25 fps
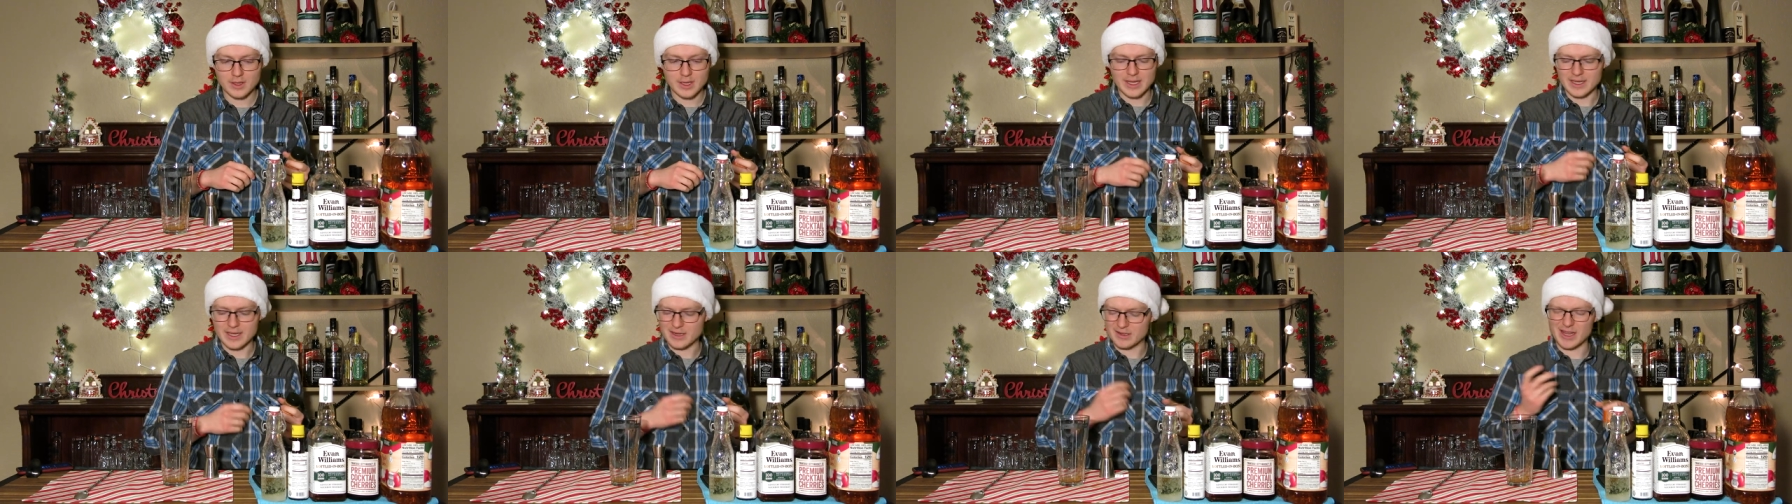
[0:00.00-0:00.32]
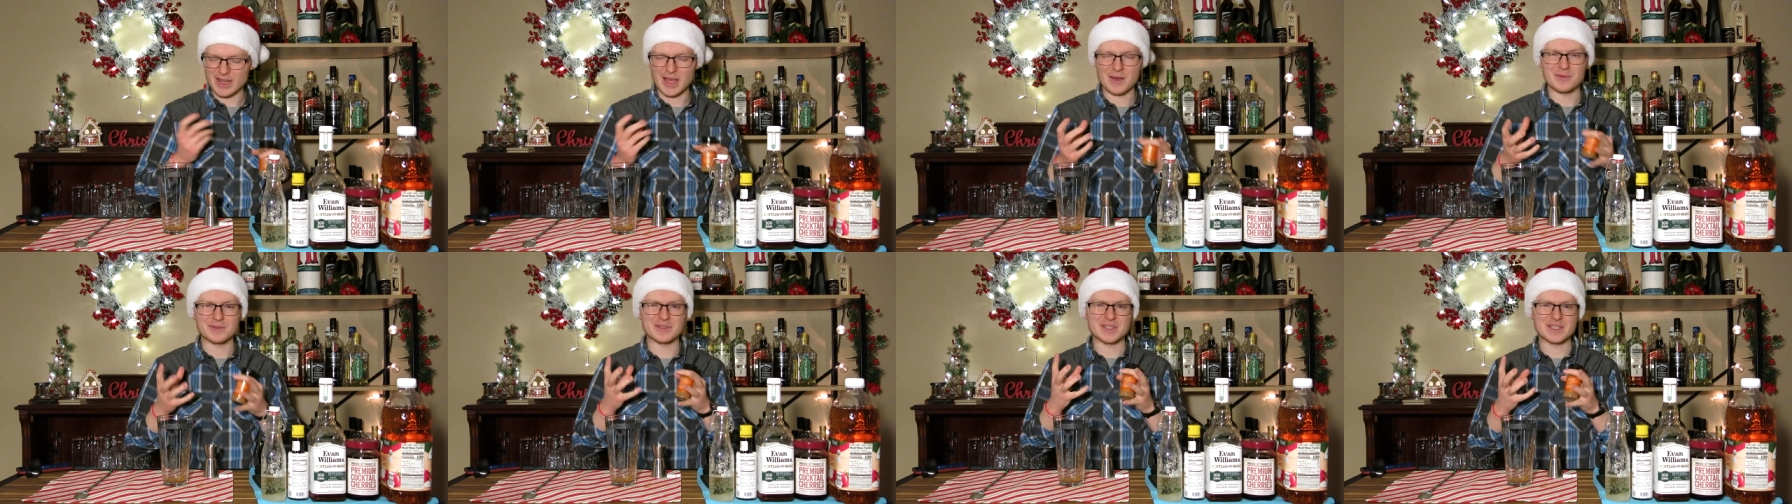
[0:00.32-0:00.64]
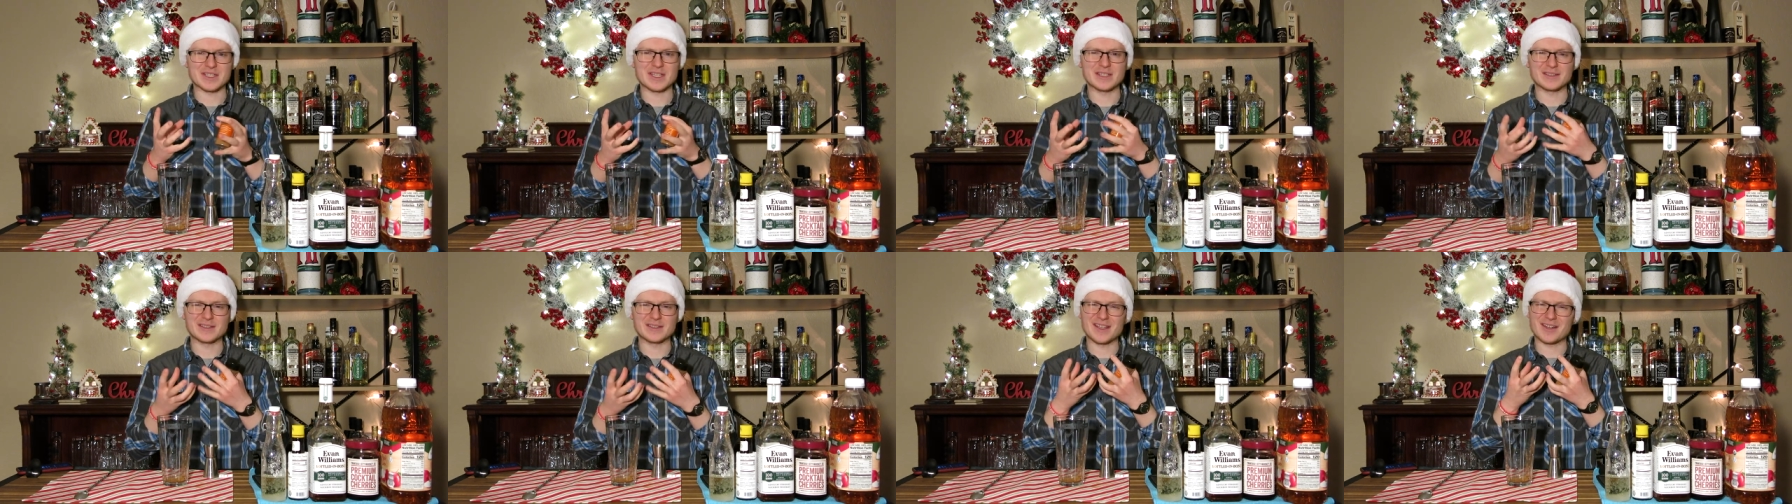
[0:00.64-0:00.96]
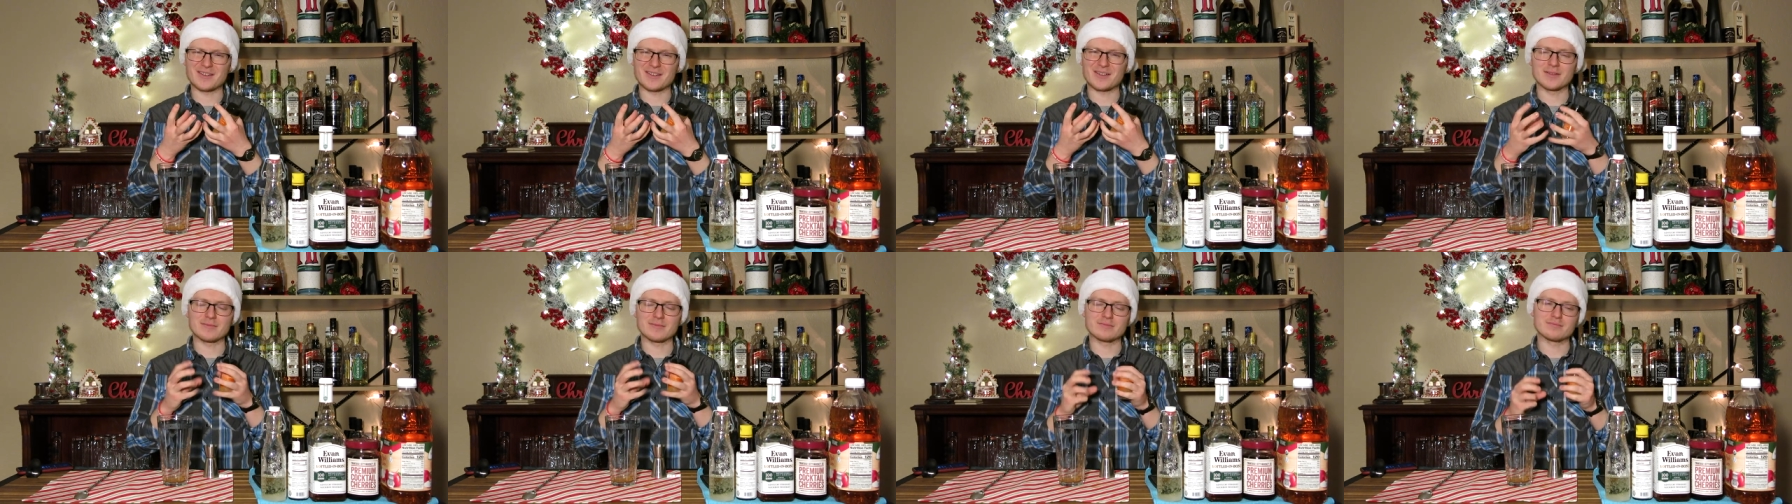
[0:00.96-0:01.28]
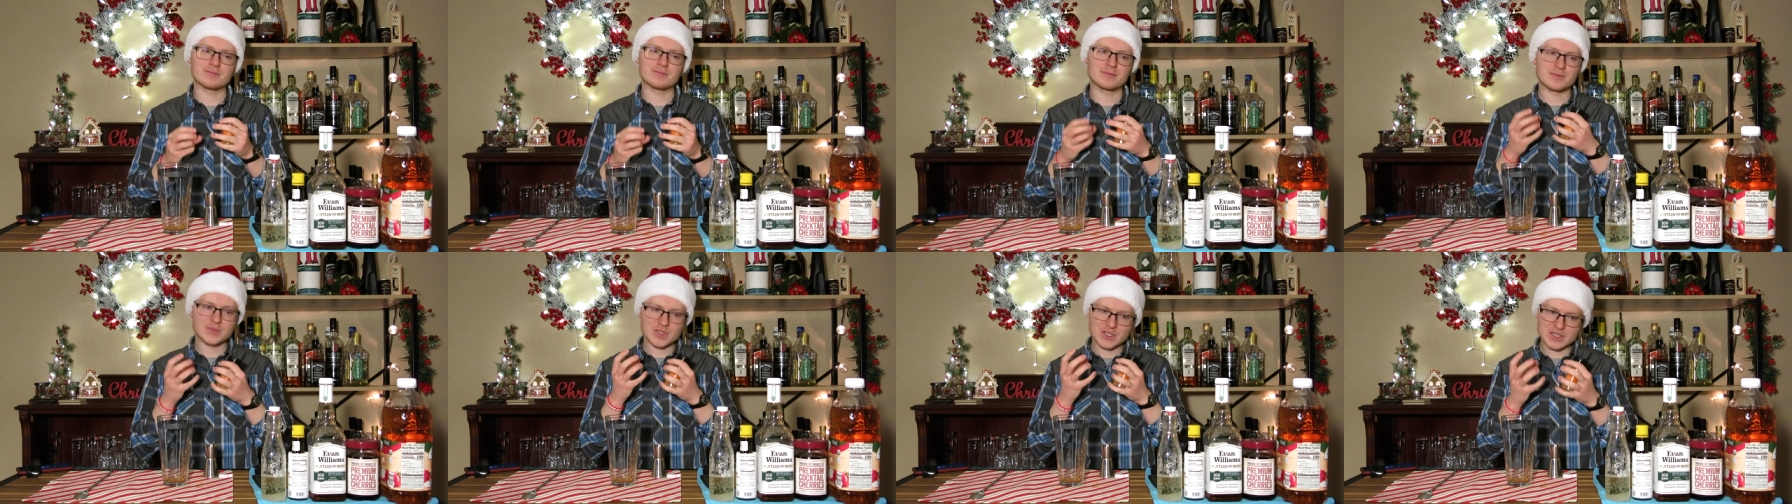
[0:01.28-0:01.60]
and allow it to sit there and
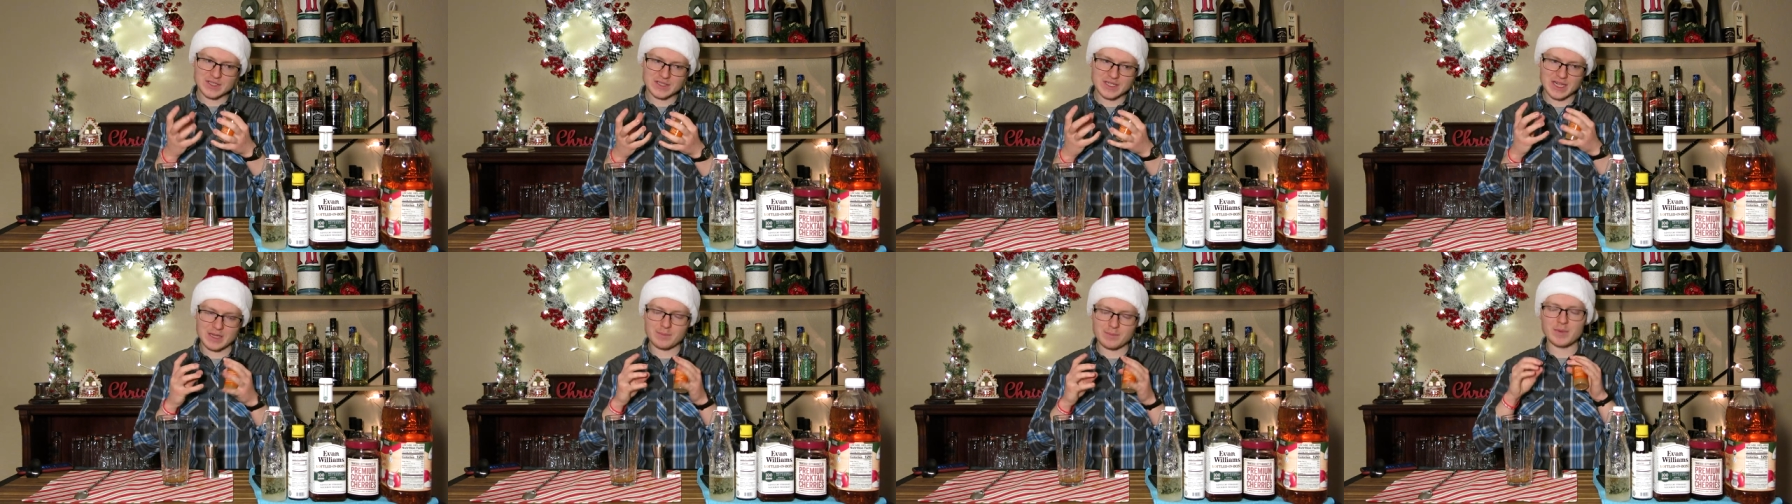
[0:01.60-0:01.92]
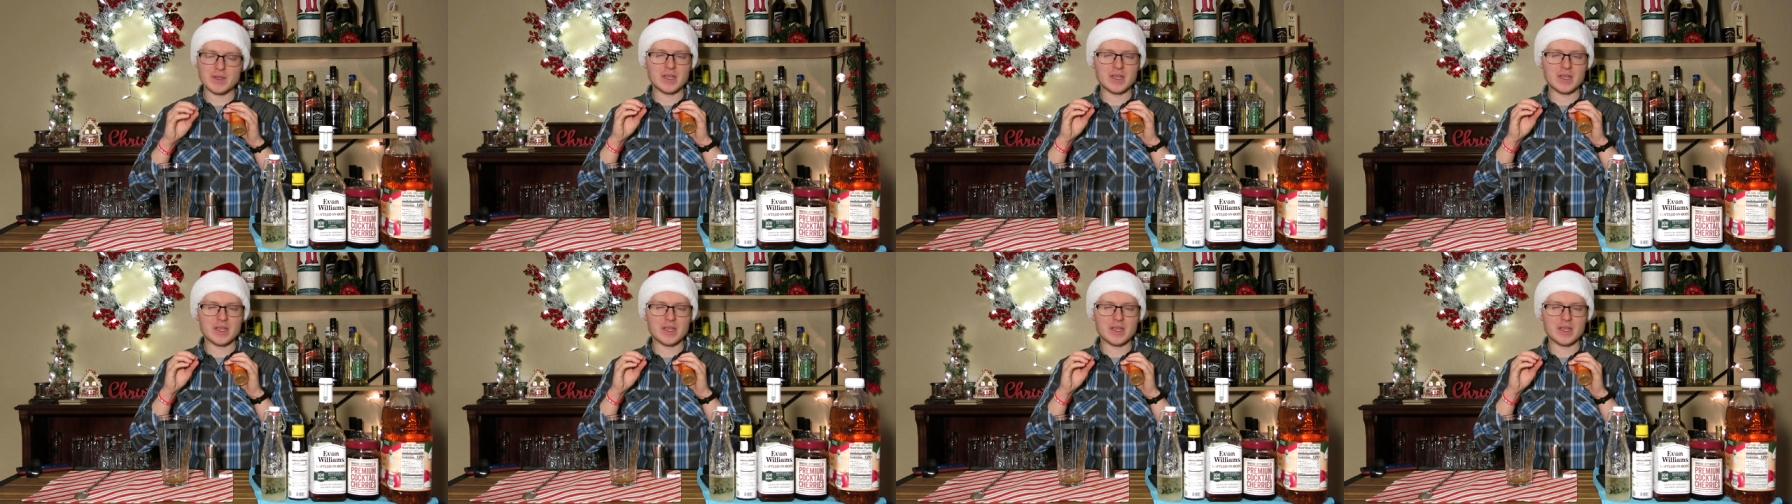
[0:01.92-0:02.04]
steep,